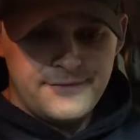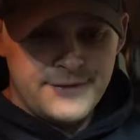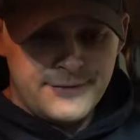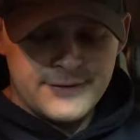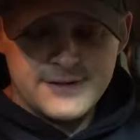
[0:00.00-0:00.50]

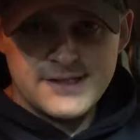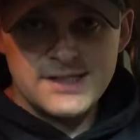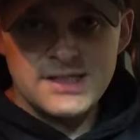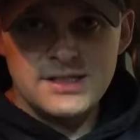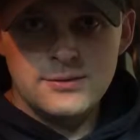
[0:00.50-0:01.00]
the first
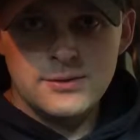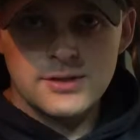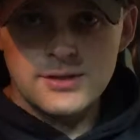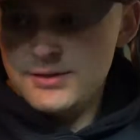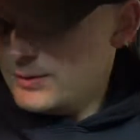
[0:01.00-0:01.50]
thing you want
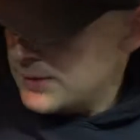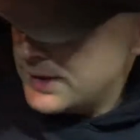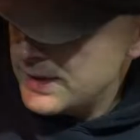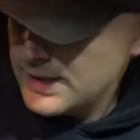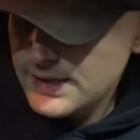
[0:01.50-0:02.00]
to do,
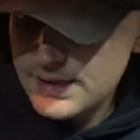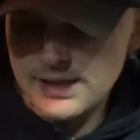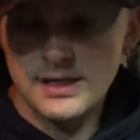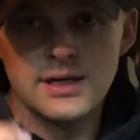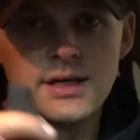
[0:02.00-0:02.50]

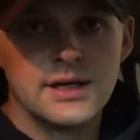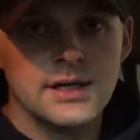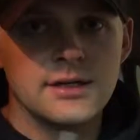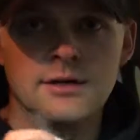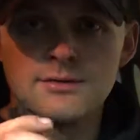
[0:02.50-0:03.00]

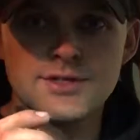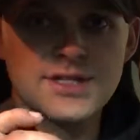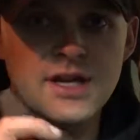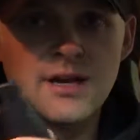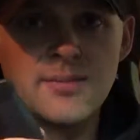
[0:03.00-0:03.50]
don't
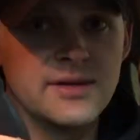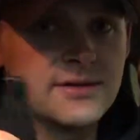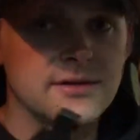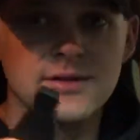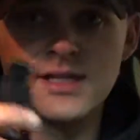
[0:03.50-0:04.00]
just hop in,
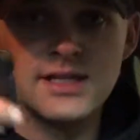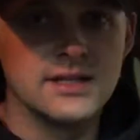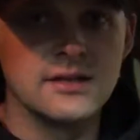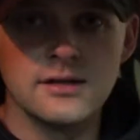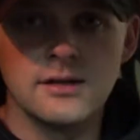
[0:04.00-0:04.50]
turn the key,
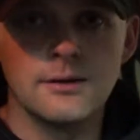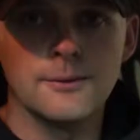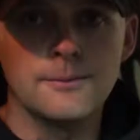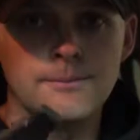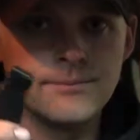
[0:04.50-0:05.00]
and
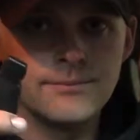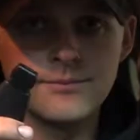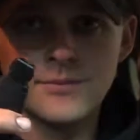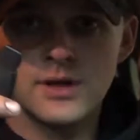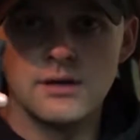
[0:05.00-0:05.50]
go.
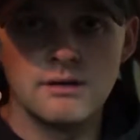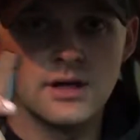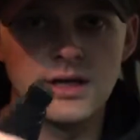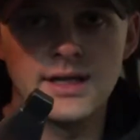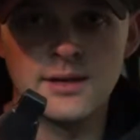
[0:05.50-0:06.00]
You
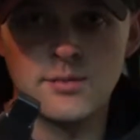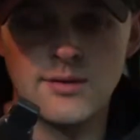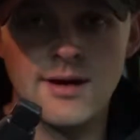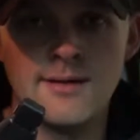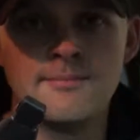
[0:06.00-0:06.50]
gotta let it
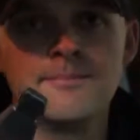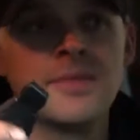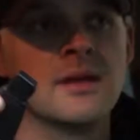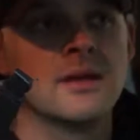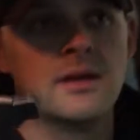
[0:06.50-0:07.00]
prime.
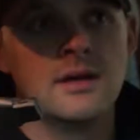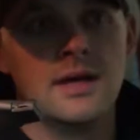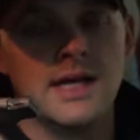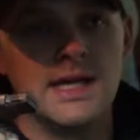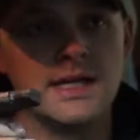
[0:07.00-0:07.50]

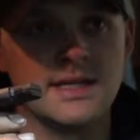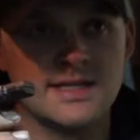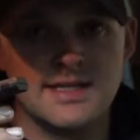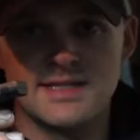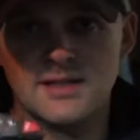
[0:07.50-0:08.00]
It
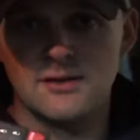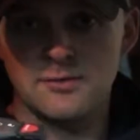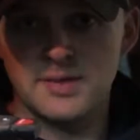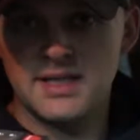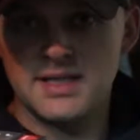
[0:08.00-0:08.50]
is a
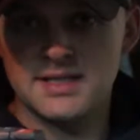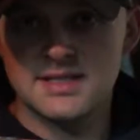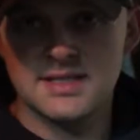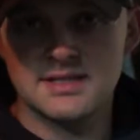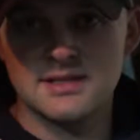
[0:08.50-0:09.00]
self-bleeding
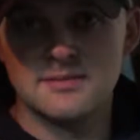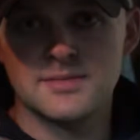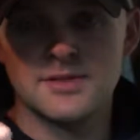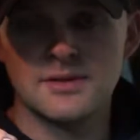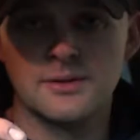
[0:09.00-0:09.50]
system,
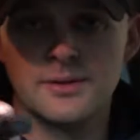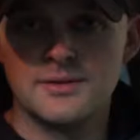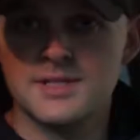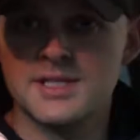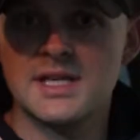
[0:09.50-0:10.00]
so you
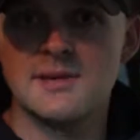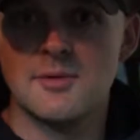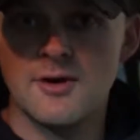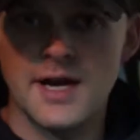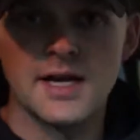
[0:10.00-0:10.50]
just keep
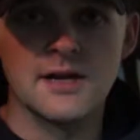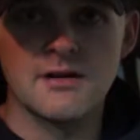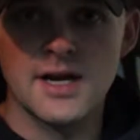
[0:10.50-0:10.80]
cranking,